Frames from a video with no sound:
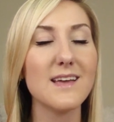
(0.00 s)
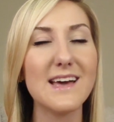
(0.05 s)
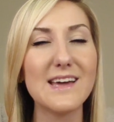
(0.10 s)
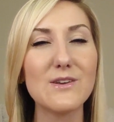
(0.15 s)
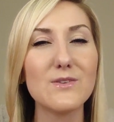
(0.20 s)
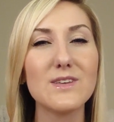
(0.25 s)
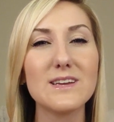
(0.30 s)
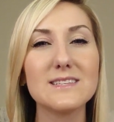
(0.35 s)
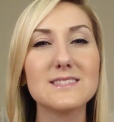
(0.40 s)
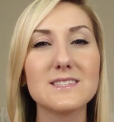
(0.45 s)
I
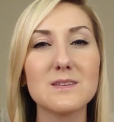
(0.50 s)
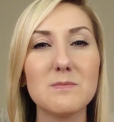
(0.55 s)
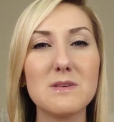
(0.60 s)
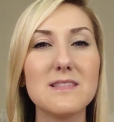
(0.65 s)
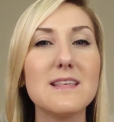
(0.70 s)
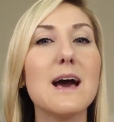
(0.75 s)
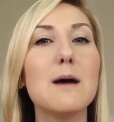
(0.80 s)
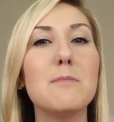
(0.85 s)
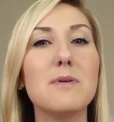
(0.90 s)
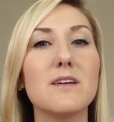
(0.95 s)
don't think it's going
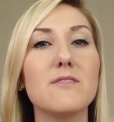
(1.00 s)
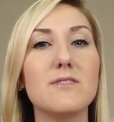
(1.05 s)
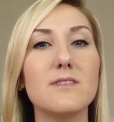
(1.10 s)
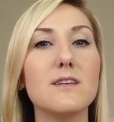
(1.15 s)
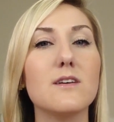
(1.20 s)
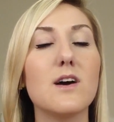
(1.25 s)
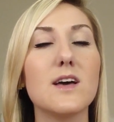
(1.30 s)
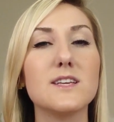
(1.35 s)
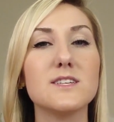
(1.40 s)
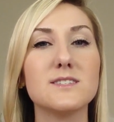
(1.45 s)
to be that big of a
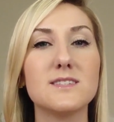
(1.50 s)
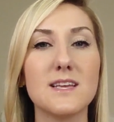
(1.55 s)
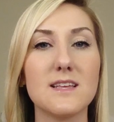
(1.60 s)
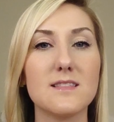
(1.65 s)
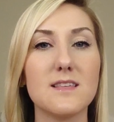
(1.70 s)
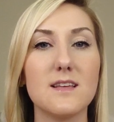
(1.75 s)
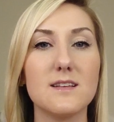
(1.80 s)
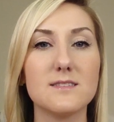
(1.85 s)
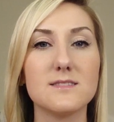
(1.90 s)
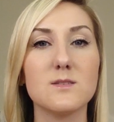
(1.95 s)
deal. I just
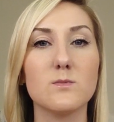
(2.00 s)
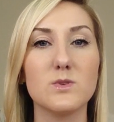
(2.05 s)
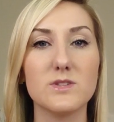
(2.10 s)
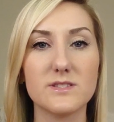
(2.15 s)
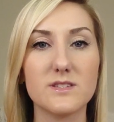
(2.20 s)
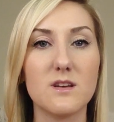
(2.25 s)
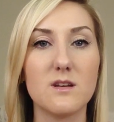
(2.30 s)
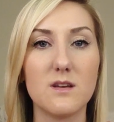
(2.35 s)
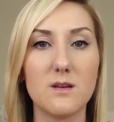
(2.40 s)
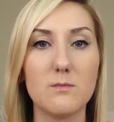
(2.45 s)
think that
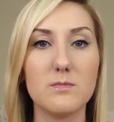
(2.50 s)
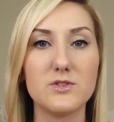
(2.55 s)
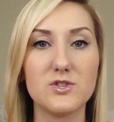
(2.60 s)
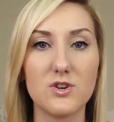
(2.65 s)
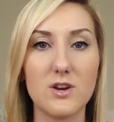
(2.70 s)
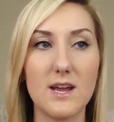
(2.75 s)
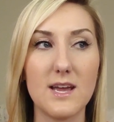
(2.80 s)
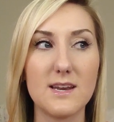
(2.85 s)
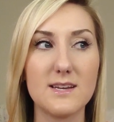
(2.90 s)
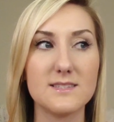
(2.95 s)
someone's going to get
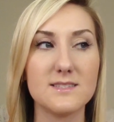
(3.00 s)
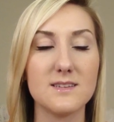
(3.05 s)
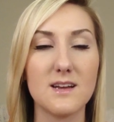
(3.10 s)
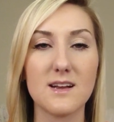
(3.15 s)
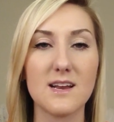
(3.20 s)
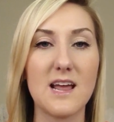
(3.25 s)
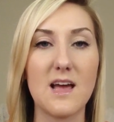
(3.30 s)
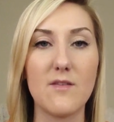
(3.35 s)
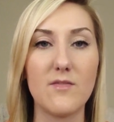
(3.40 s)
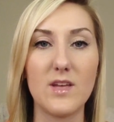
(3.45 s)
betrayed. It's
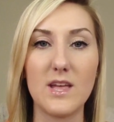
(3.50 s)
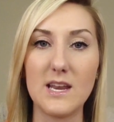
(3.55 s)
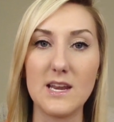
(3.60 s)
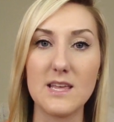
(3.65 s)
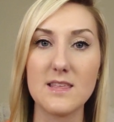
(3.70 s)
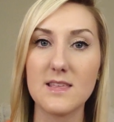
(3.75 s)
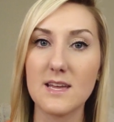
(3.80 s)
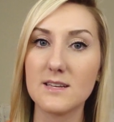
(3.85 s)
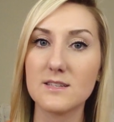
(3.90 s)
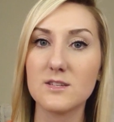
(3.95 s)
not going to have
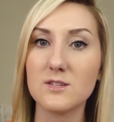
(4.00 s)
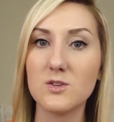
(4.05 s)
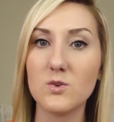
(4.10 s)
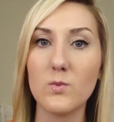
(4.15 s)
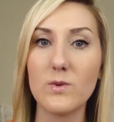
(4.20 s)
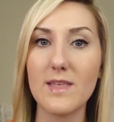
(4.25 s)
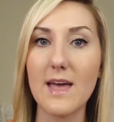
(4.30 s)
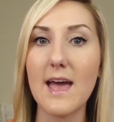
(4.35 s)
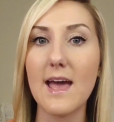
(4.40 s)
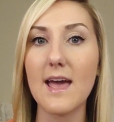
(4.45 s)
anything to
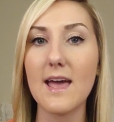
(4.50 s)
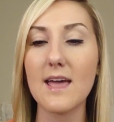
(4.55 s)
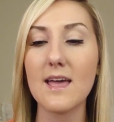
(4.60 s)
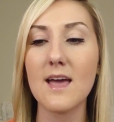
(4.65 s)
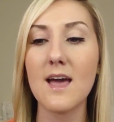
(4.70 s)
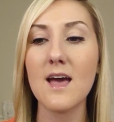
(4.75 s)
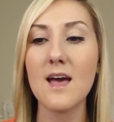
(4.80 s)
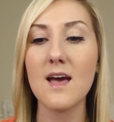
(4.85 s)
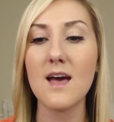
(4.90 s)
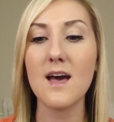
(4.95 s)
do with
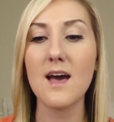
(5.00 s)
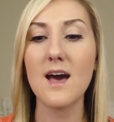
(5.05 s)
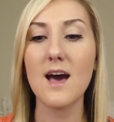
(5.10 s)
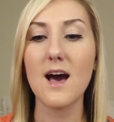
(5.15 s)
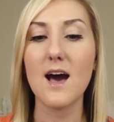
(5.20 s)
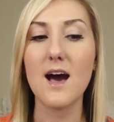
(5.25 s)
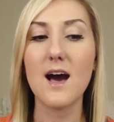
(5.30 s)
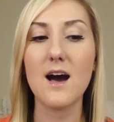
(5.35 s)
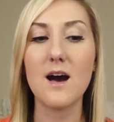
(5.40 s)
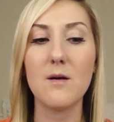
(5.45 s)
A.
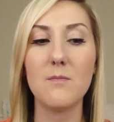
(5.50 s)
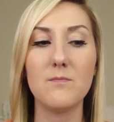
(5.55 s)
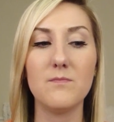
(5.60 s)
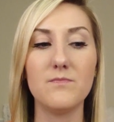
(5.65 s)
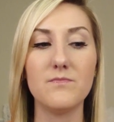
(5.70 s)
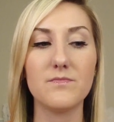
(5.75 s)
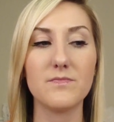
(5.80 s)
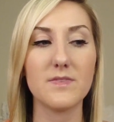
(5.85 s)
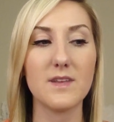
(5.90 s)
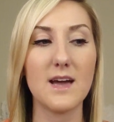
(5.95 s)

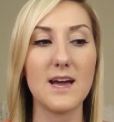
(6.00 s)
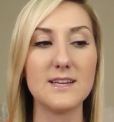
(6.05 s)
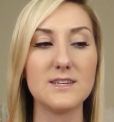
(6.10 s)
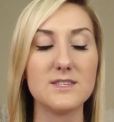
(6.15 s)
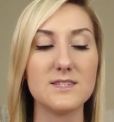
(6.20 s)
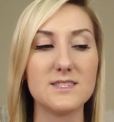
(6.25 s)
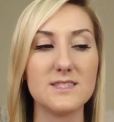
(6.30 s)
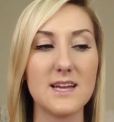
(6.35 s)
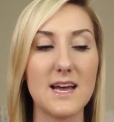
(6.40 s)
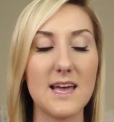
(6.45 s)

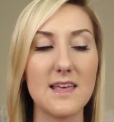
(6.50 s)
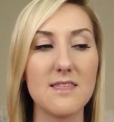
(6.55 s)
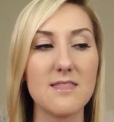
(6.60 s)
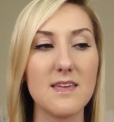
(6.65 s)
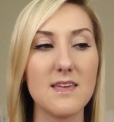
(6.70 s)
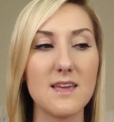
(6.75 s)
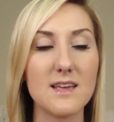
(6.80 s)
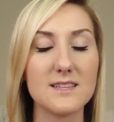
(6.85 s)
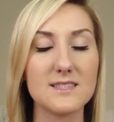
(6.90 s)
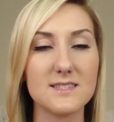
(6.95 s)
I
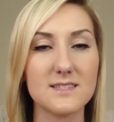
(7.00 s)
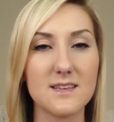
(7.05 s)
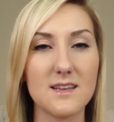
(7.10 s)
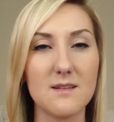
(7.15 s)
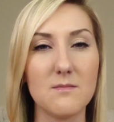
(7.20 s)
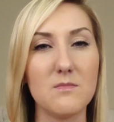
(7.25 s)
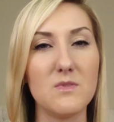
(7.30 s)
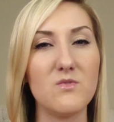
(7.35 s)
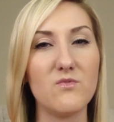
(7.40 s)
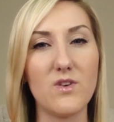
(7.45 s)
think it's
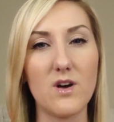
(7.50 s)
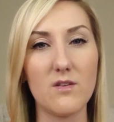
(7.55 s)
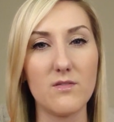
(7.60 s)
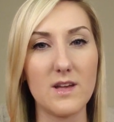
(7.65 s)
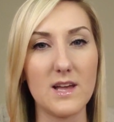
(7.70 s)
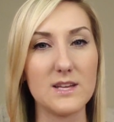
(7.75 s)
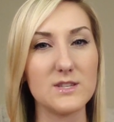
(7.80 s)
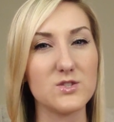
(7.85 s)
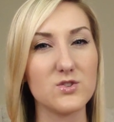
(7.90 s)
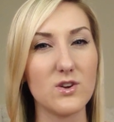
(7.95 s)
going to involve
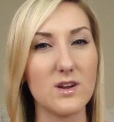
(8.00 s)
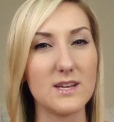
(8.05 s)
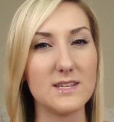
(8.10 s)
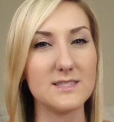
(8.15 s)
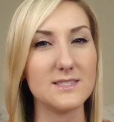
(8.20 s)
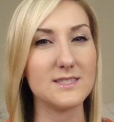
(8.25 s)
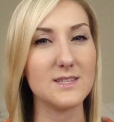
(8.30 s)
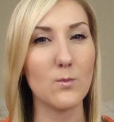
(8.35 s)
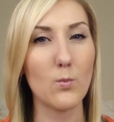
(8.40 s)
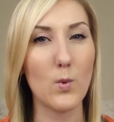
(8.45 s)
Ezra
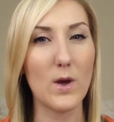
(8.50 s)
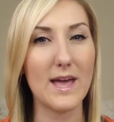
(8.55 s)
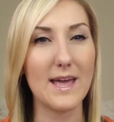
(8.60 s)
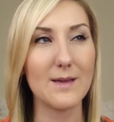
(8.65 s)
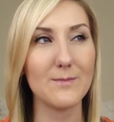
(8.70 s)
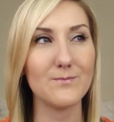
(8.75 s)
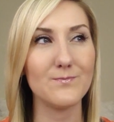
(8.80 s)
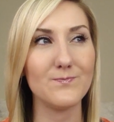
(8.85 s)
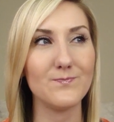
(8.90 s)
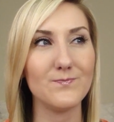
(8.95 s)
in some
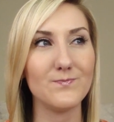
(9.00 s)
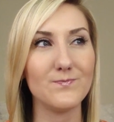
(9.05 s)
way.